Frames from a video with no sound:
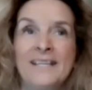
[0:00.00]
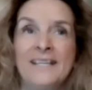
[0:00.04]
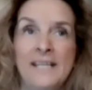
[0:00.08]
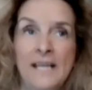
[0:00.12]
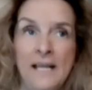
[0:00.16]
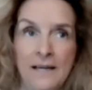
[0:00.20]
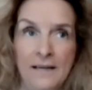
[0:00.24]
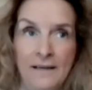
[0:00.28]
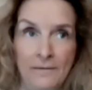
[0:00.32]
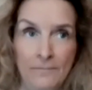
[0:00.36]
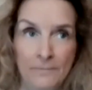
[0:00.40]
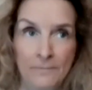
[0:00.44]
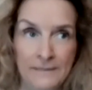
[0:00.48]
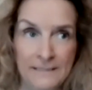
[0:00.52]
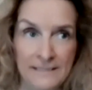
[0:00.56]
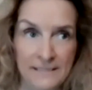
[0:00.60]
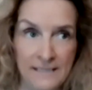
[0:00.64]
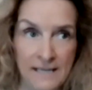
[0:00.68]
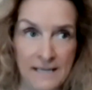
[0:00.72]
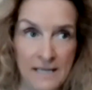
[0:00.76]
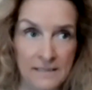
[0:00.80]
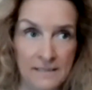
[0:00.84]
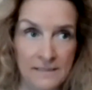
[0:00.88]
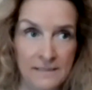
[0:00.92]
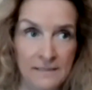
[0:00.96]
Yet in
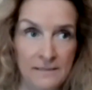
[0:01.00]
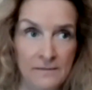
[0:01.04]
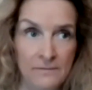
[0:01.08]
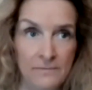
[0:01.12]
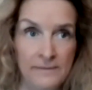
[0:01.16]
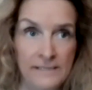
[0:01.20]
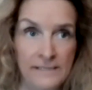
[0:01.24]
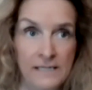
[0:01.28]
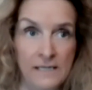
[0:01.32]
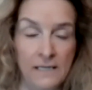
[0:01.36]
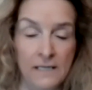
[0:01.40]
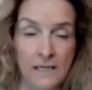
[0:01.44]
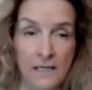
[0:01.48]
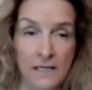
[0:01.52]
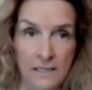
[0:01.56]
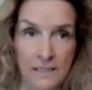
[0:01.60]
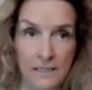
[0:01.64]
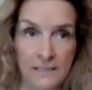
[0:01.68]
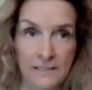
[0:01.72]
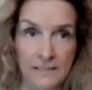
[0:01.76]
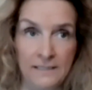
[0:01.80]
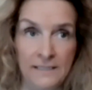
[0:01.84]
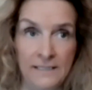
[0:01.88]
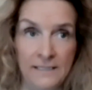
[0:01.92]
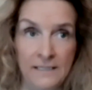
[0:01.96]
Wisconsin, we are
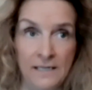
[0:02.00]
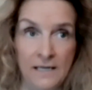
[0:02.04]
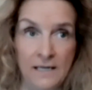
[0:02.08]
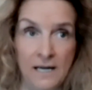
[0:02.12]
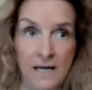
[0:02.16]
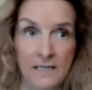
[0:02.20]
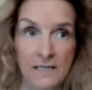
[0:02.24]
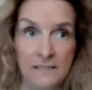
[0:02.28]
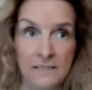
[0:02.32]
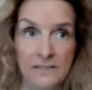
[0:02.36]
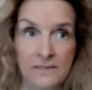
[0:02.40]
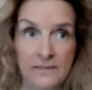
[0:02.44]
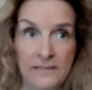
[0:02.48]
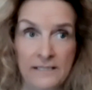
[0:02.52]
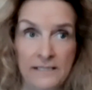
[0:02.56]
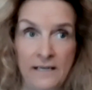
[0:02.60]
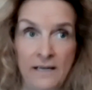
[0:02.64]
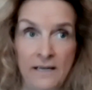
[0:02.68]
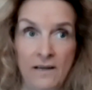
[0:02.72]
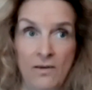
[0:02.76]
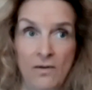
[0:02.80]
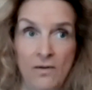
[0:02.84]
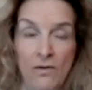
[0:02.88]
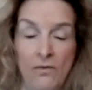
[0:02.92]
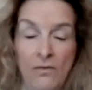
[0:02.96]
currently
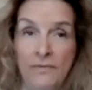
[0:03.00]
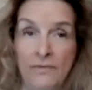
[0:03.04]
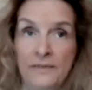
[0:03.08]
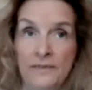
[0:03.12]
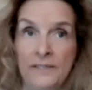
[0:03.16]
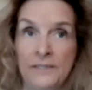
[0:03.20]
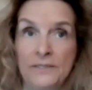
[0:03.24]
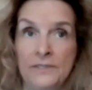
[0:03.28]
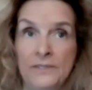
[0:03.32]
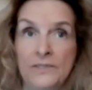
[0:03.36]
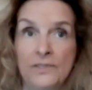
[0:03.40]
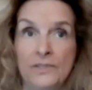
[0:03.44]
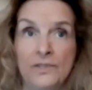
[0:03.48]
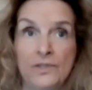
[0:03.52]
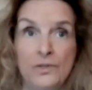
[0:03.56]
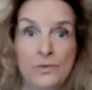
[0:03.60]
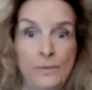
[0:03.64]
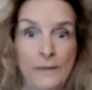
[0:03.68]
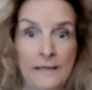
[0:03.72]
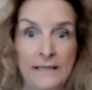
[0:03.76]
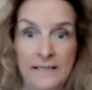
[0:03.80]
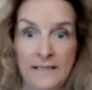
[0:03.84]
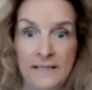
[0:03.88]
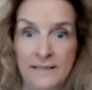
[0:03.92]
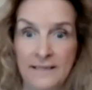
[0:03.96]
incarcerating over
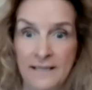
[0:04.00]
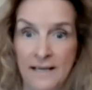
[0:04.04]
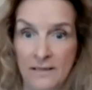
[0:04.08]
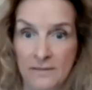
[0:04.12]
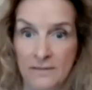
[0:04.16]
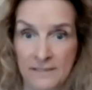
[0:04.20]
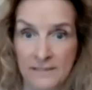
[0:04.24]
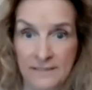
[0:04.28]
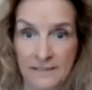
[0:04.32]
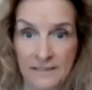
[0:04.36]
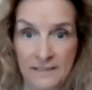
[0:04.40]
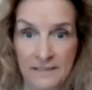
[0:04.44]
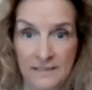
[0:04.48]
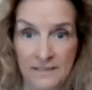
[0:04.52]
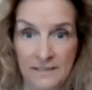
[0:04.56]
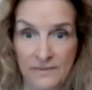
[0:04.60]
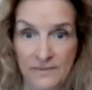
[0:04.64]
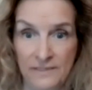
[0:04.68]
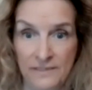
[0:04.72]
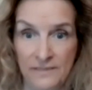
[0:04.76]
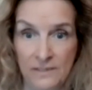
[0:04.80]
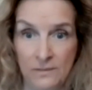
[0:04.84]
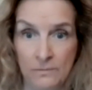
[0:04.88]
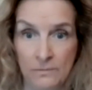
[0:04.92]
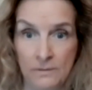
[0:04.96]
20,000
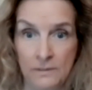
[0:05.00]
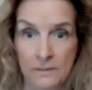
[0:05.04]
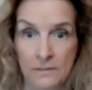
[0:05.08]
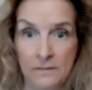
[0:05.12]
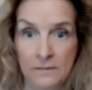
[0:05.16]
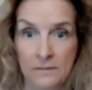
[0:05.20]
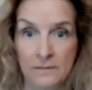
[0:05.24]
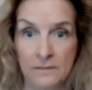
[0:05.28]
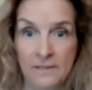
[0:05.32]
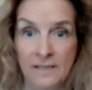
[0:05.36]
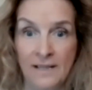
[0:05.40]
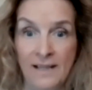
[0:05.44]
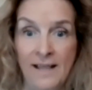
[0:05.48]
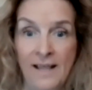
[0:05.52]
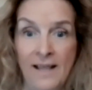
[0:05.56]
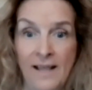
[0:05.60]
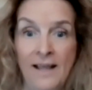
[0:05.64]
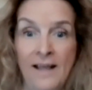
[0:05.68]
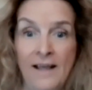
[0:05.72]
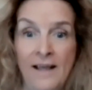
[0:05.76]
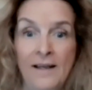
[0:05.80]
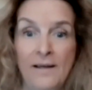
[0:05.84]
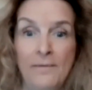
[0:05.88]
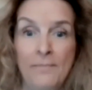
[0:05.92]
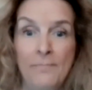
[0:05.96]
individuals,
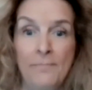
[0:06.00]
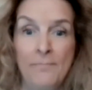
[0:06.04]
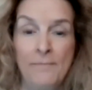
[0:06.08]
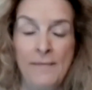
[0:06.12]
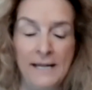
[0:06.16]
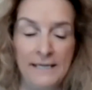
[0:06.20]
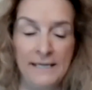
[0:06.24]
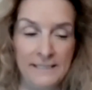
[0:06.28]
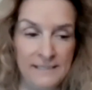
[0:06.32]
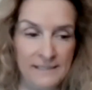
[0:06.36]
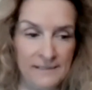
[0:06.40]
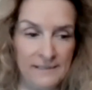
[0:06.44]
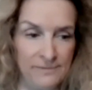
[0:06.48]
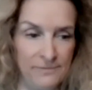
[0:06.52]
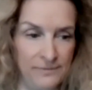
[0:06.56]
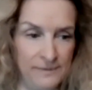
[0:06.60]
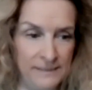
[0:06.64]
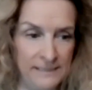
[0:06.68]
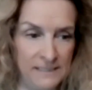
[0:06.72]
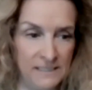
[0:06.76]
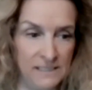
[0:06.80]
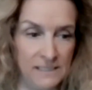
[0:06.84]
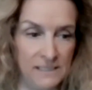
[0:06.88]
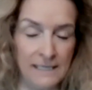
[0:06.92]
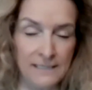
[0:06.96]
many of
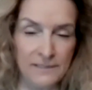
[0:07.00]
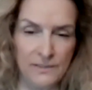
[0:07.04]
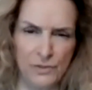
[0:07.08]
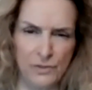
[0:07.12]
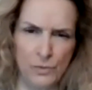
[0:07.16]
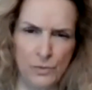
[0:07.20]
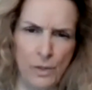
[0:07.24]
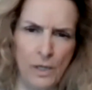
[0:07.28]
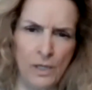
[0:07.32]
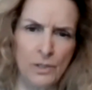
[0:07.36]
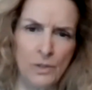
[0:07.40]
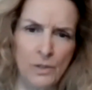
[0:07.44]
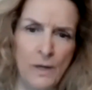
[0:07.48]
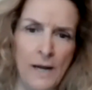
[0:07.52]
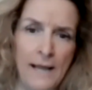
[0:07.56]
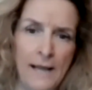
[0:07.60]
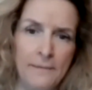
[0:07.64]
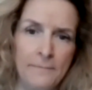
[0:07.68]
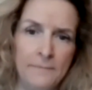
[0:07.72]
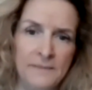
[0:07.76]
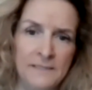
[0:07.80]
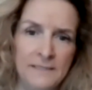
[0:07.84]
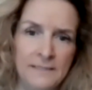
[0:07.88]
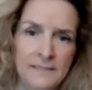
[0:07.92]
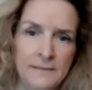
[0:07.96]
which on drug
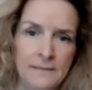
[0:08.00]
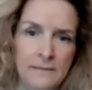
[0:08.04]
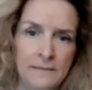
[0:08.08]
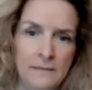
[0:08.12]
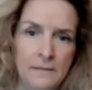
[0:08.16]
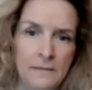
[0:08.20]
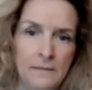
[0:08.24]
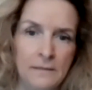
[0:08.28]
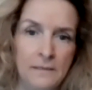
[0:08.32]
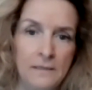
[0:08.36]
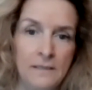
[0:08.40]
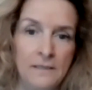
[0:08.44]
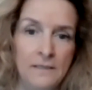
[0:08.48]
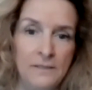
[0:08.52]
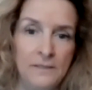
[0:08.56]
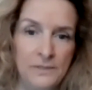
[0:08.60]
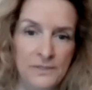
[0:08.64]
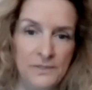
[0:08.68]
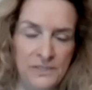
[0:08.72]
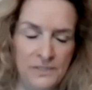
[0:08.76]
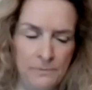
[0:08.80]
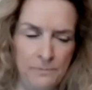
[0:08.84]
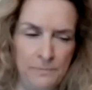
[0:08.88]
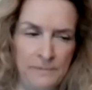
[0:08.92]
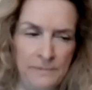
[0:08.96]
crimes, who
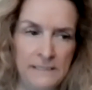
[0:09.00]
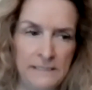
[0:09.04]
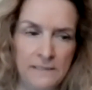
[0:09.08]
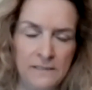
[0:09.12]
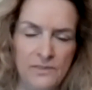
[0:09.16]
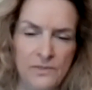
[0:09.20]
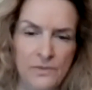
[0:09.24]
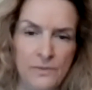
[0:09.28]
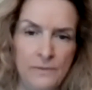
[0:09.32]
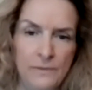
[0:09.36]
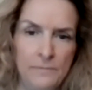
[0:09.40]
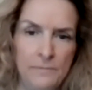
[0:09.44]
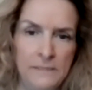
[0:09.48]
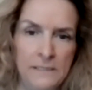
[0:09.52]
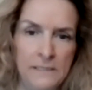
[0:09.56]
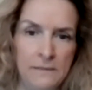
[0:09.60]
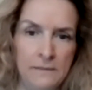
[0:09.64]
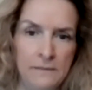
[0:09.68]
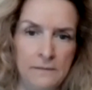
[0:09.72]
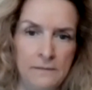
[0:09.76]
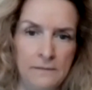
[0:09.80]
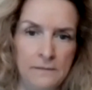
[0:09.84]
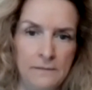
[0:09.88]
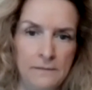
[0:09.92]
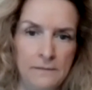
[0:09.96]
should be in treatment.